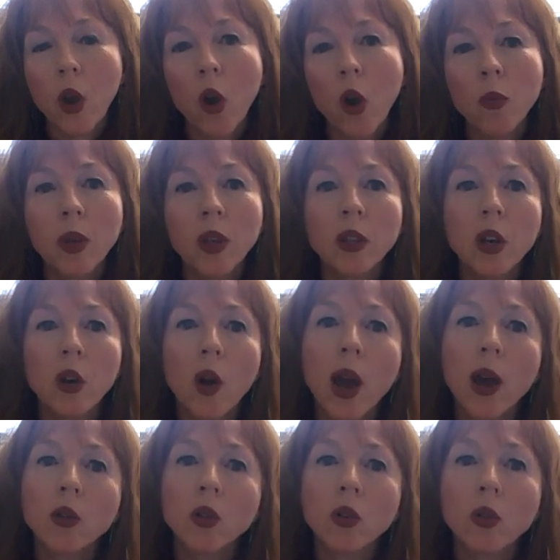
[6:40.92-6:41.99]
hoping the
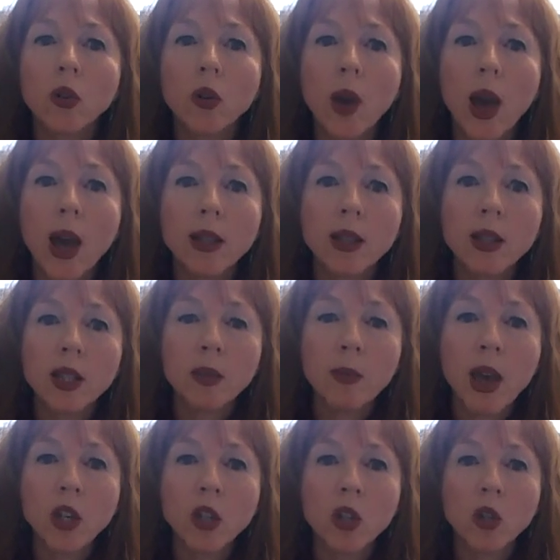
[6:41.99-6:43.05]
ground crew hasn't
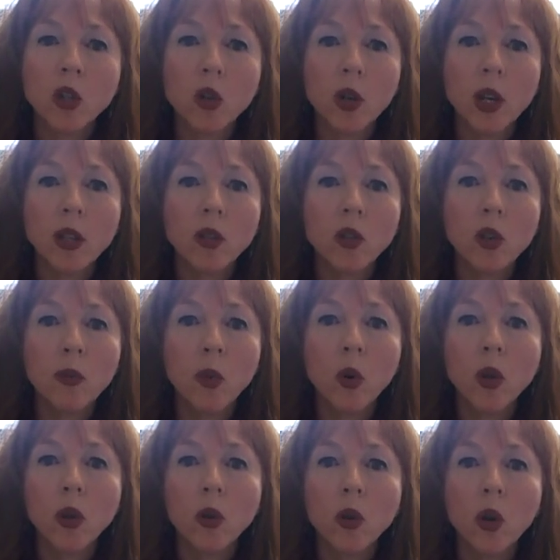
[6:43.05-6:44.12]
smashed the treats you
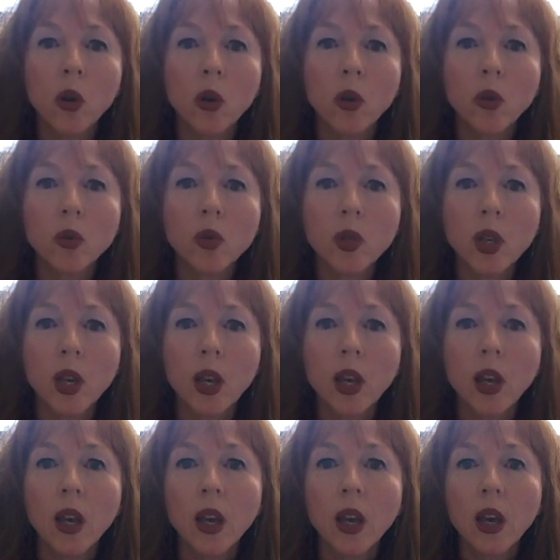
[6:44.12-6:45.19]
bought your girls
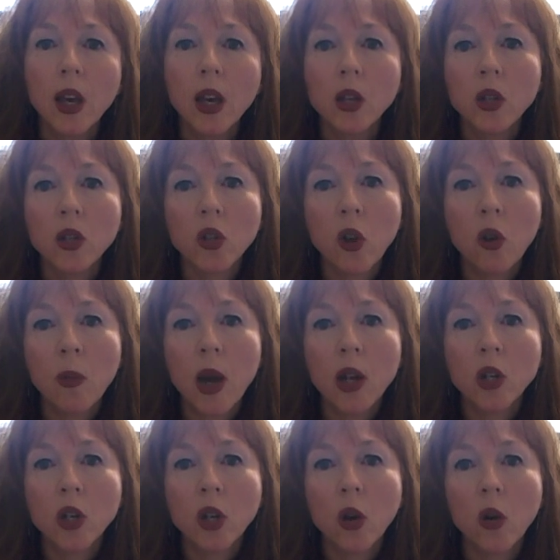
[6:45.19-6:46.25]
into so
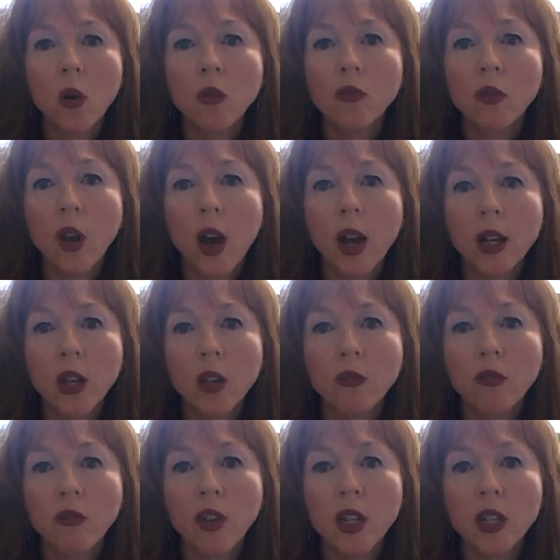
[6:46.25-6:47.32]
much long-flight
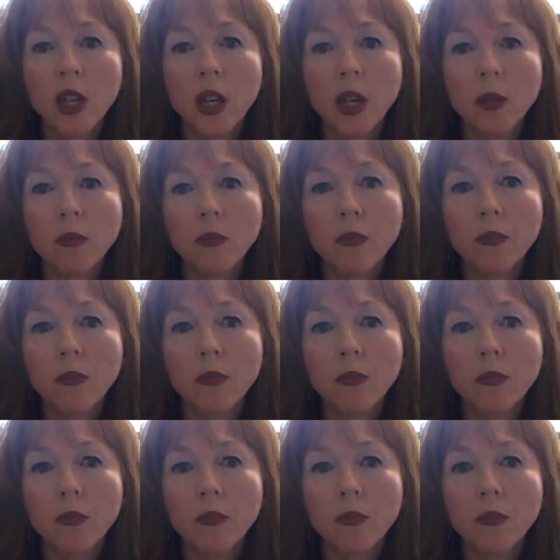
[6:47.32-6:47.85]
confetti?